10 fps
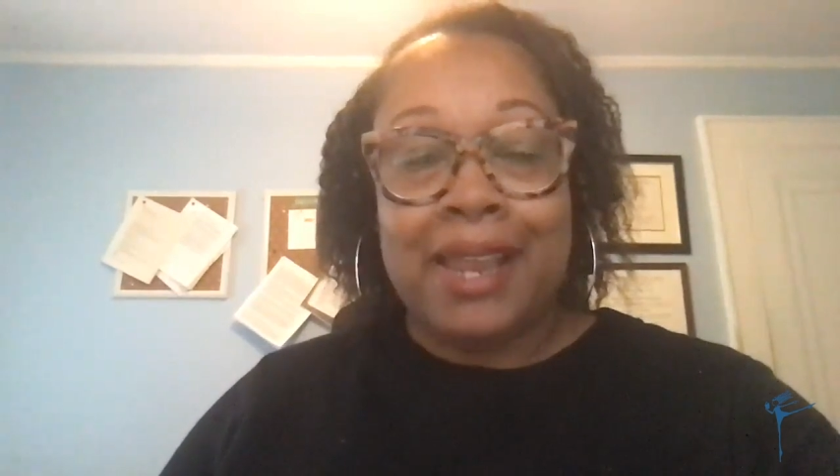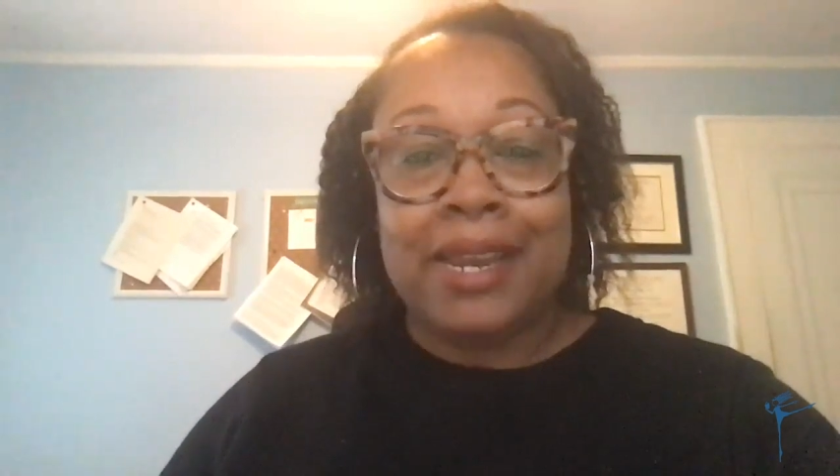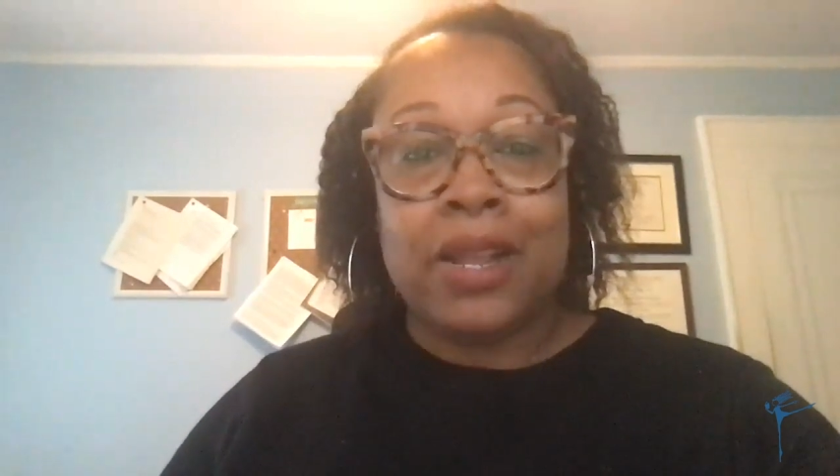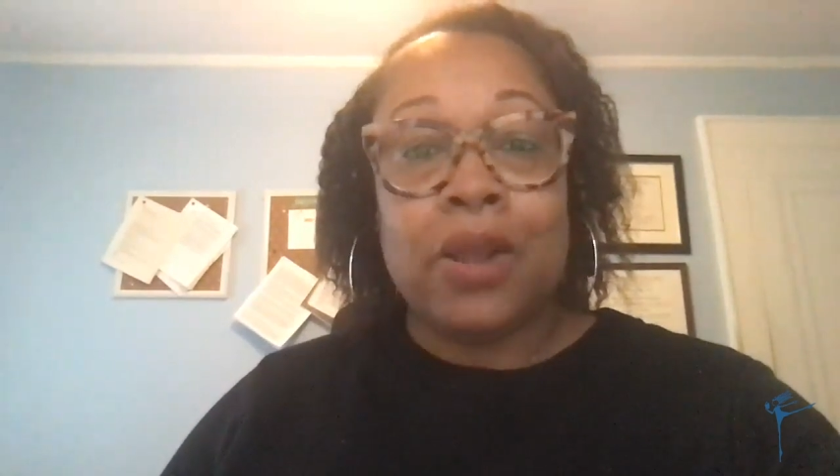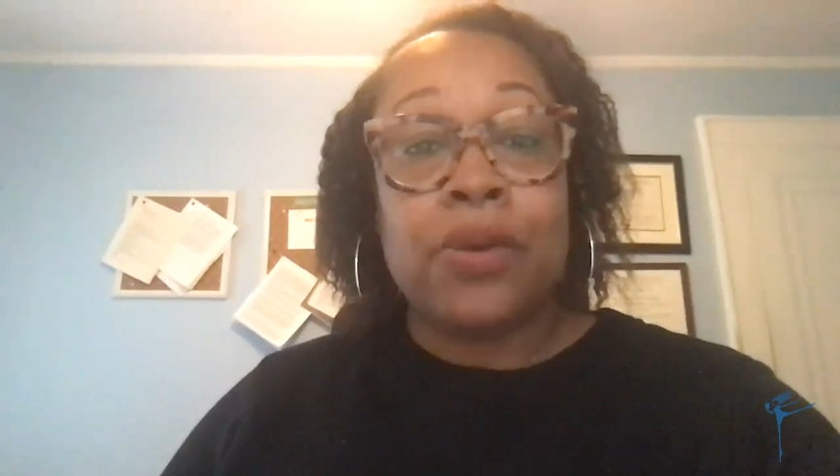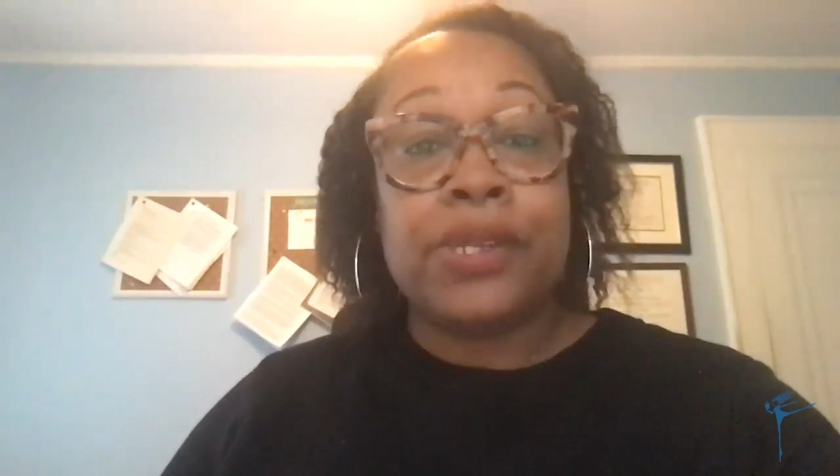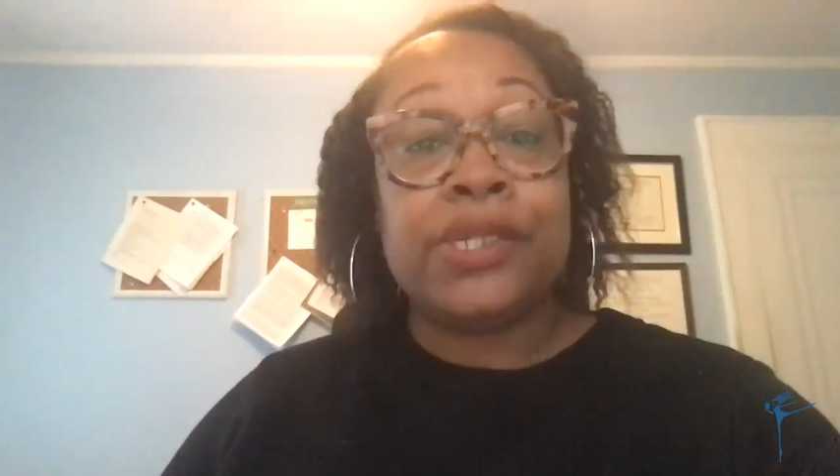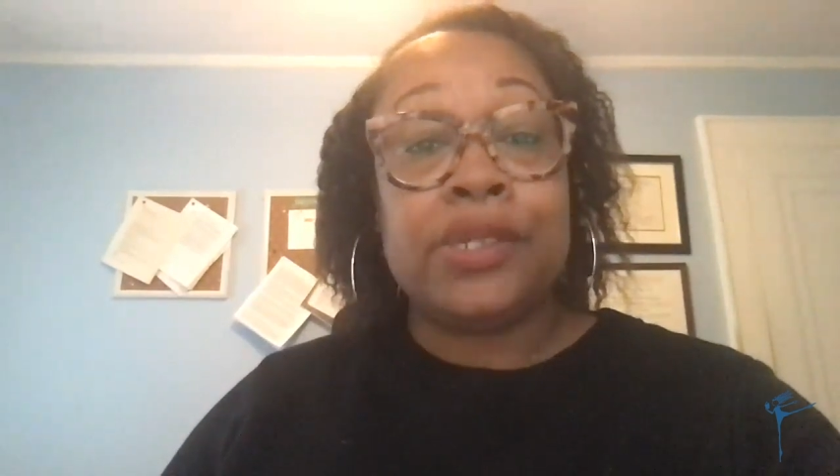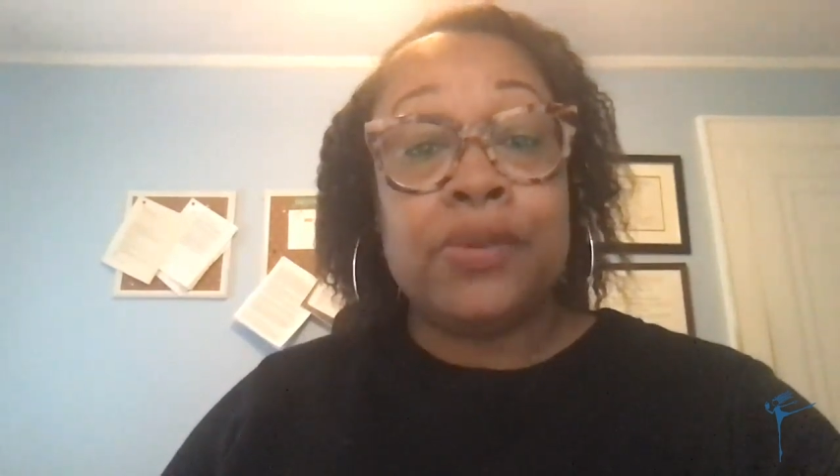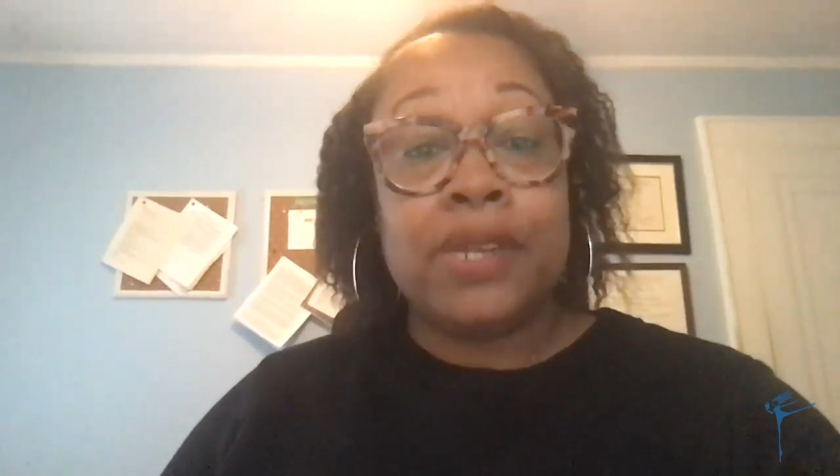and encourage
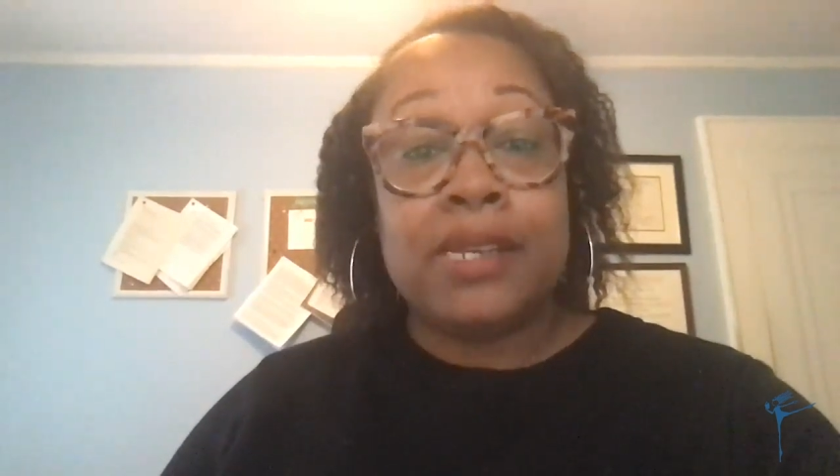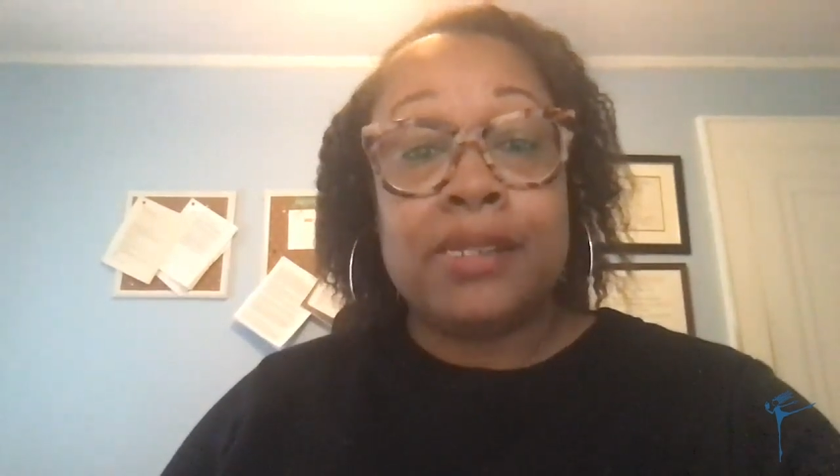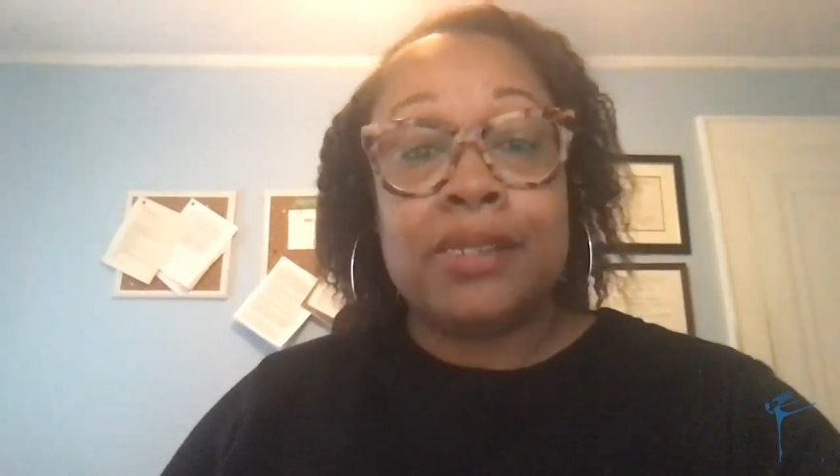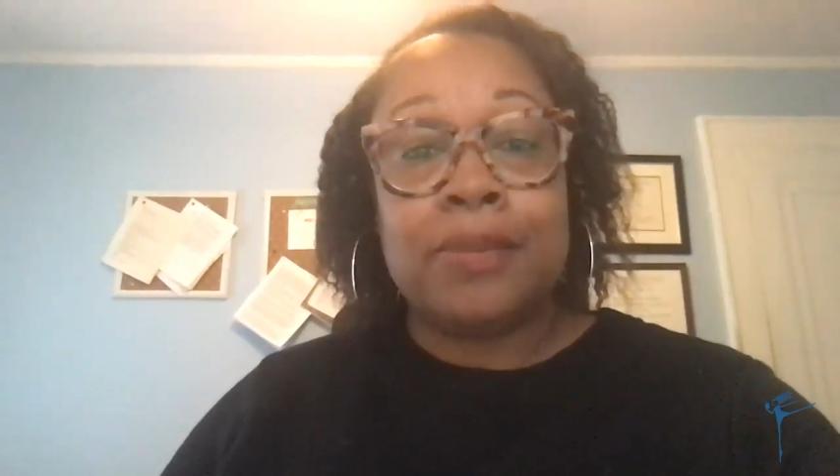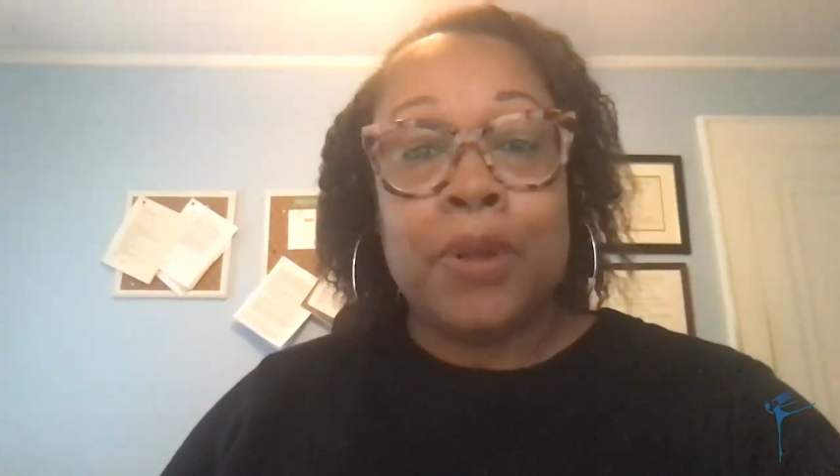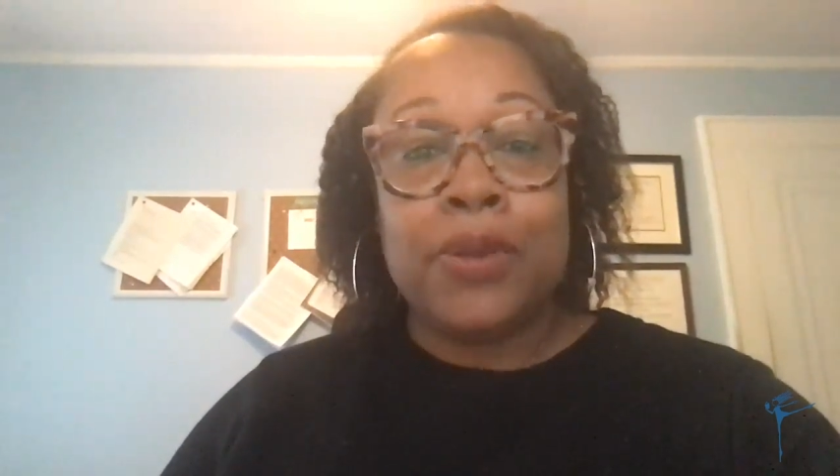students to